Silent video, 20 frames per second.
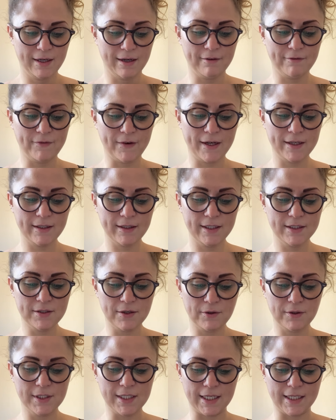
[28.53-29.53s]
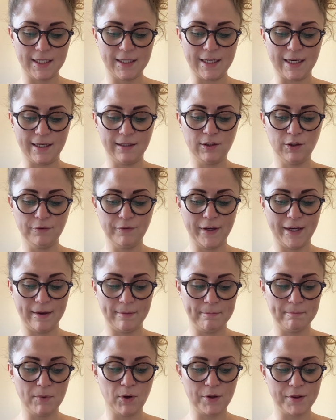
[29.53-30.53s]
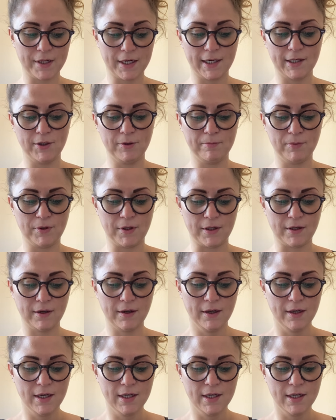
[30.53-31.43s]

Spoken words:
I finally told Daddy that I love him more than I do Mother,